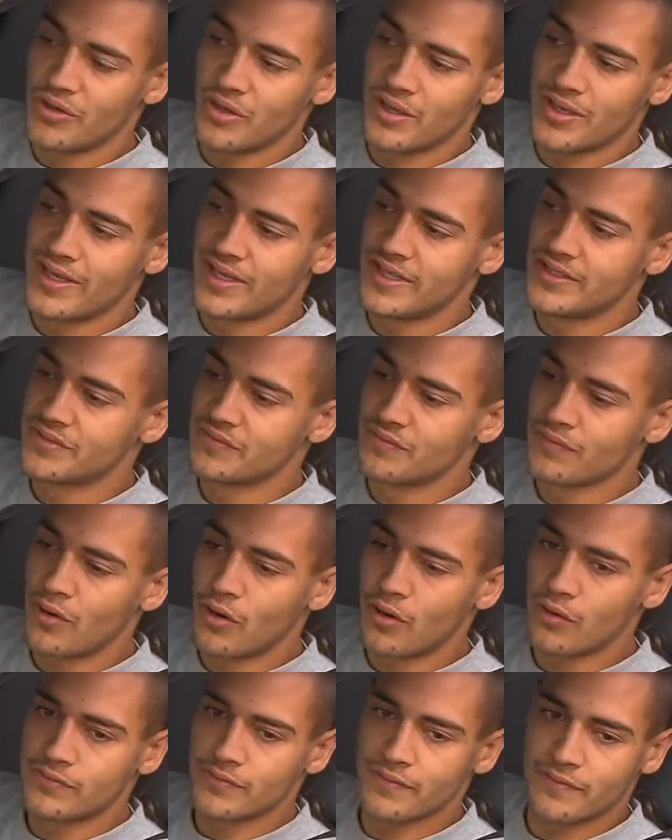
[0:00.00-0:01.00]
you got kids
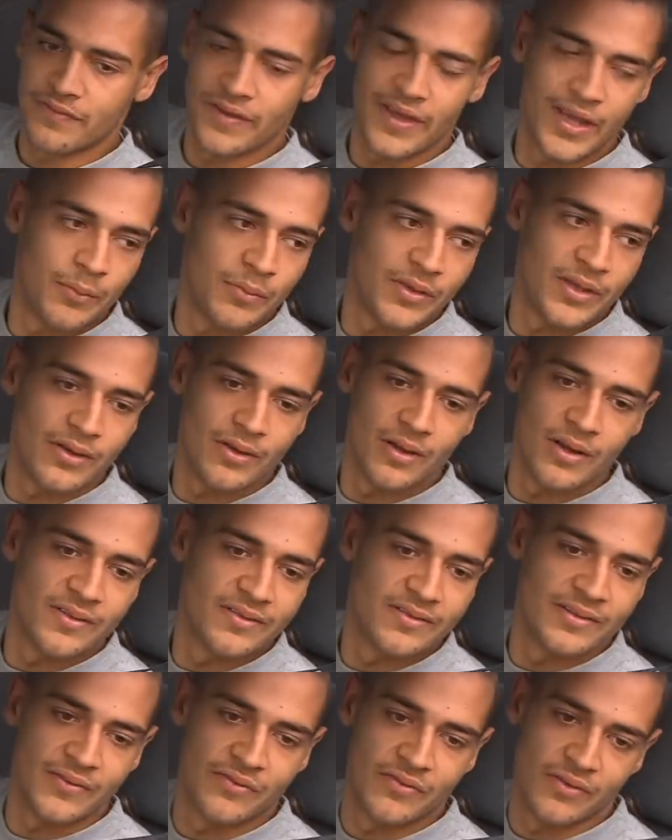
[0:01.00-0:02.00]
involved and family, you know,
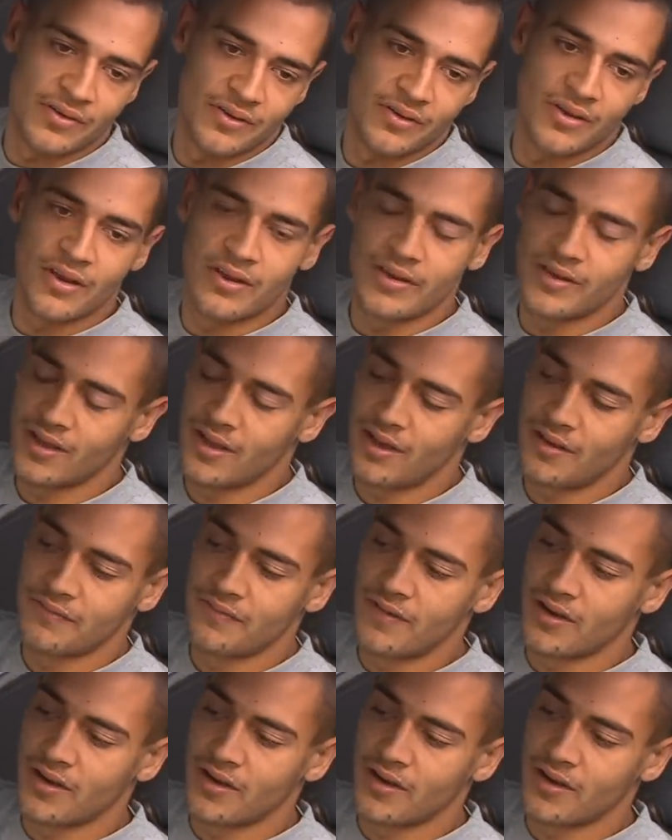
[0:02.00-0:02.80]
it's different, you know, you can't